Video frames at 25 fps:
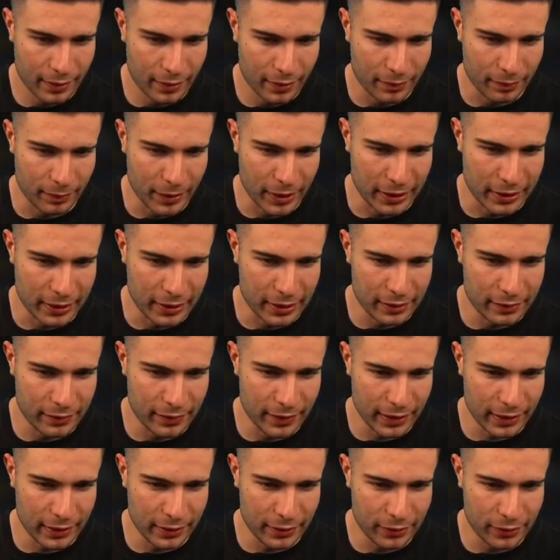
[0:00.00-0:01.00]
Mate, these
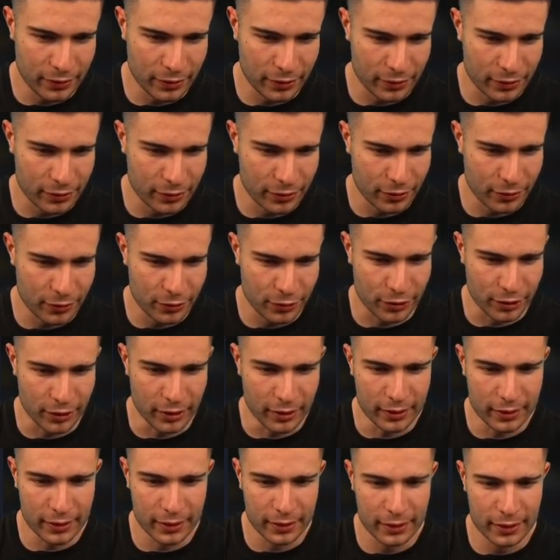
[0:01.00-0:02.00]
values are so
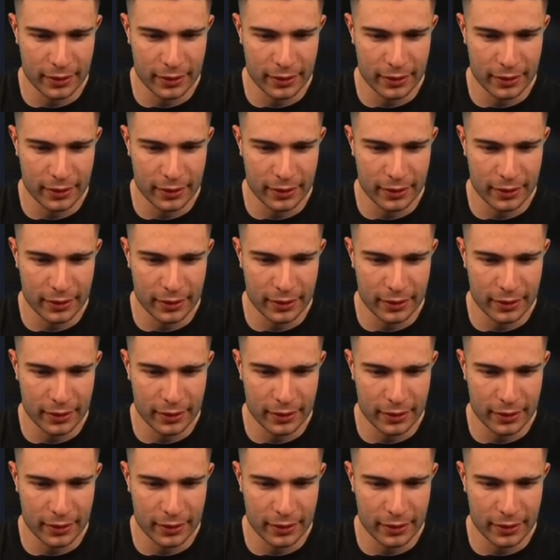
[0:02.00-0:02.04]
shit.